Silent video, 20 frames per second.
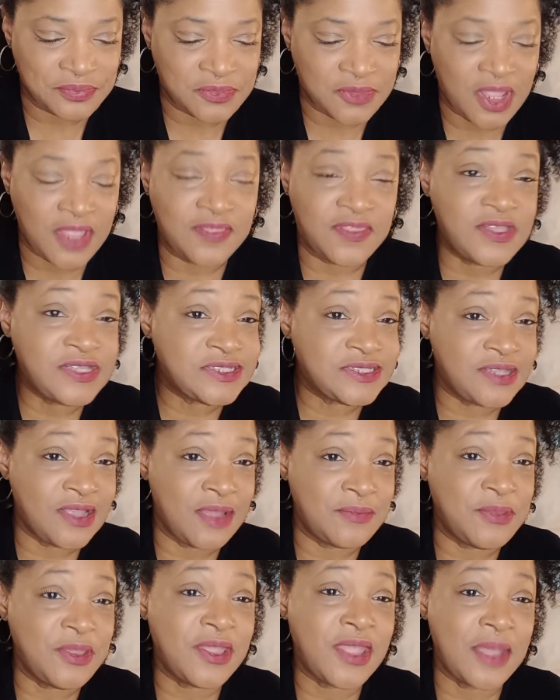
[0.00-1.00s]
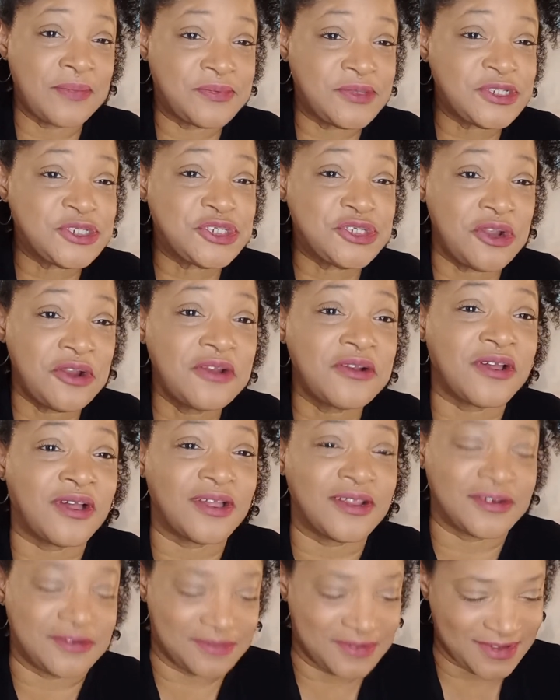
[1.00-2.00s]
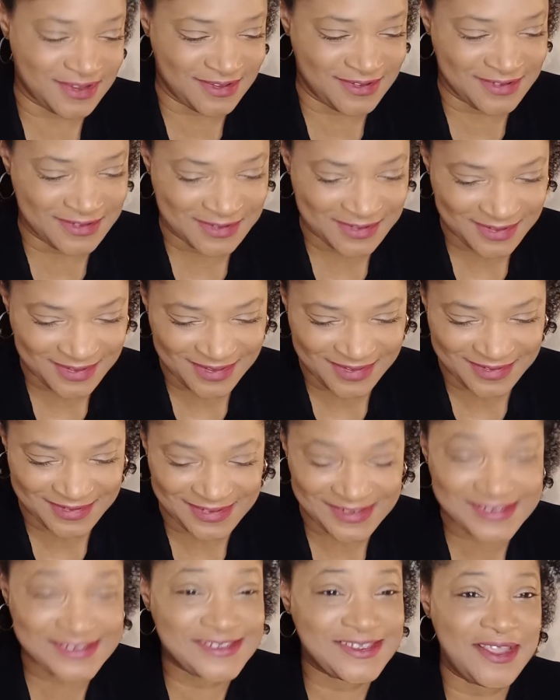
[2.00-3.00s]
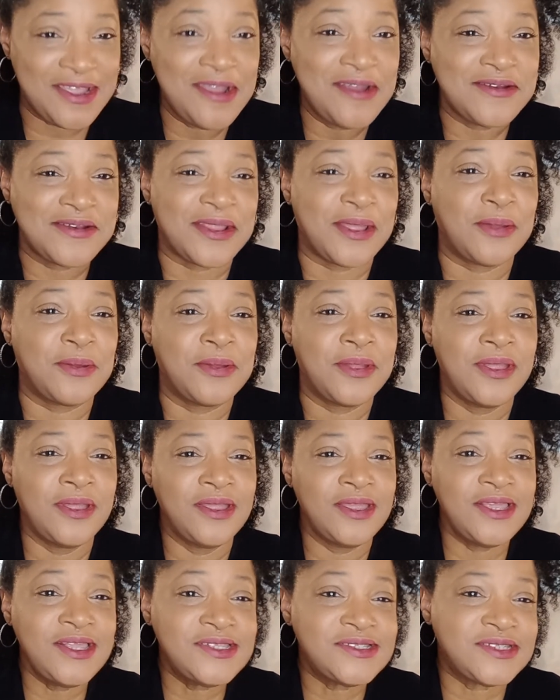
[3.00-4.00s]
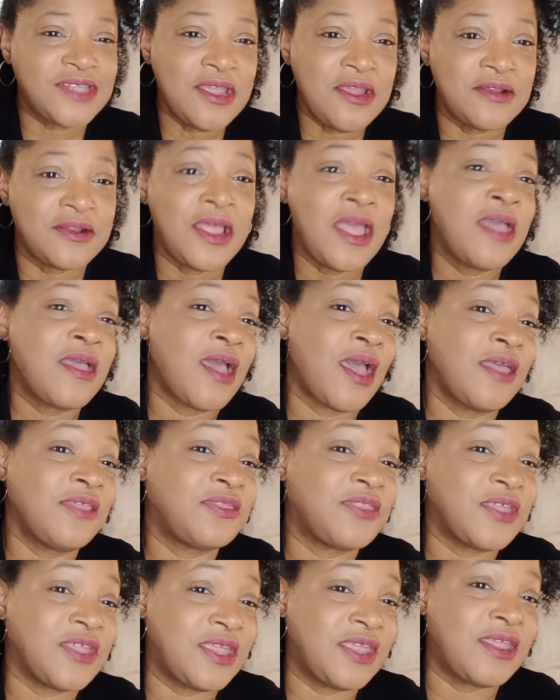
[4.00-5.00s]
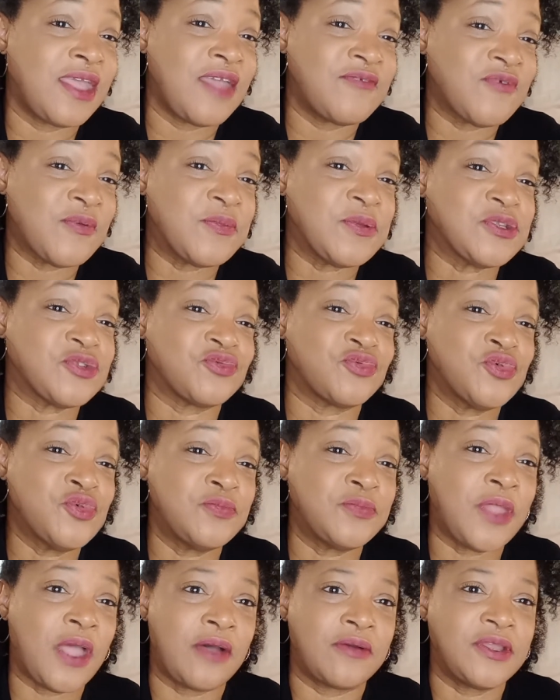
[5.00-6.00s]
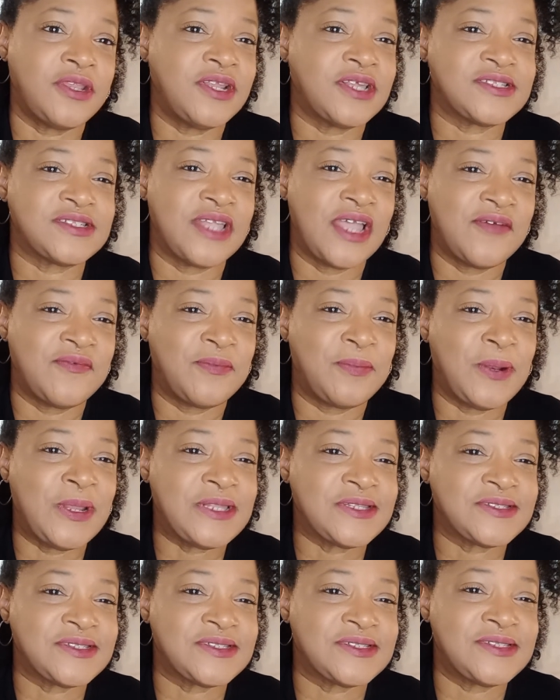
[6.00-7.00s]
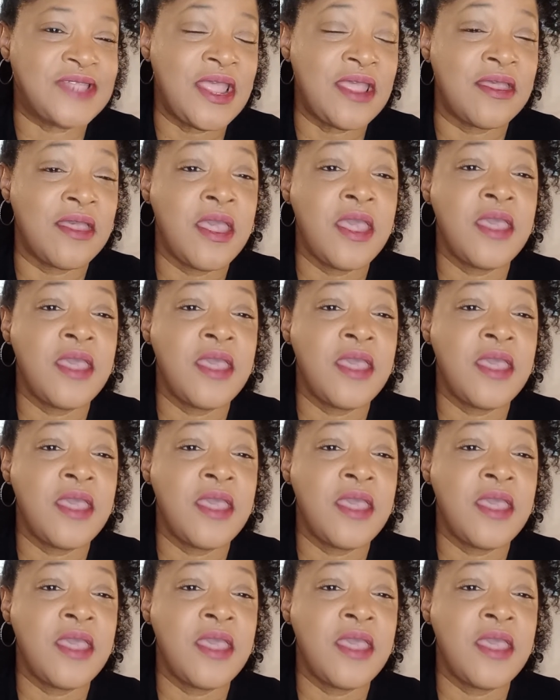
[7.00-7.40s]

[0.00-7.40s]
And this time he kept his shirt on. He's scared now. He's scared. I think he gave up his room now. He doesn't have a place to stay.